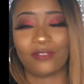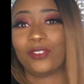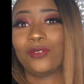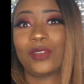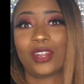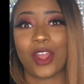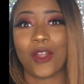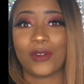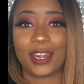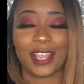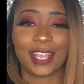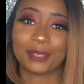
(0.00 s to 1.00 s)
if you can
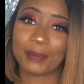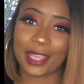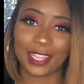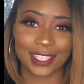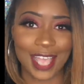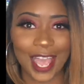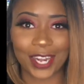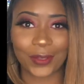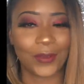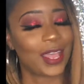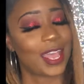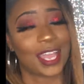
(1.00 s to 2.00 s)
already guess by the title.